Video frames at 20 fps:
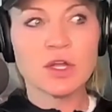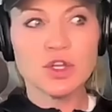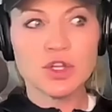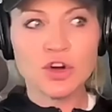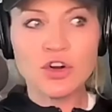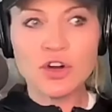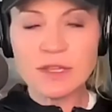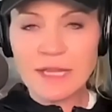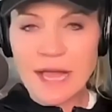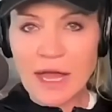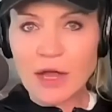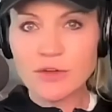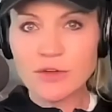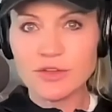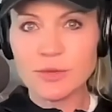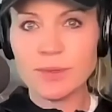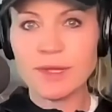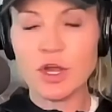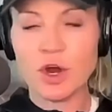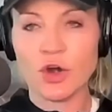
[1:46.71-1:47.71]
you're allowed
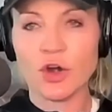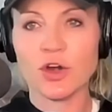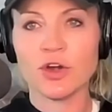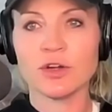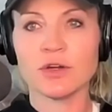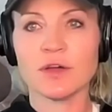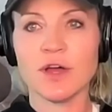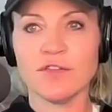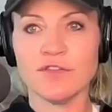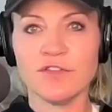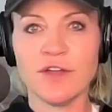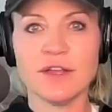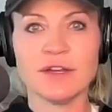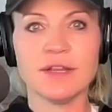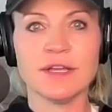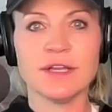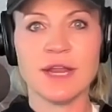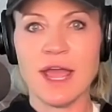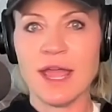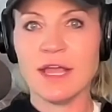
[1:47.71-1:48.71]
to be hurt,
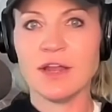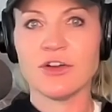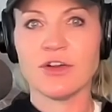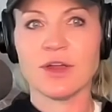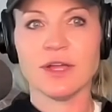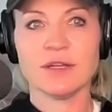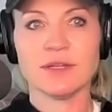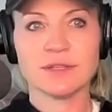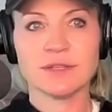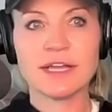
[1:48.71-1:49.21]
offended, angry.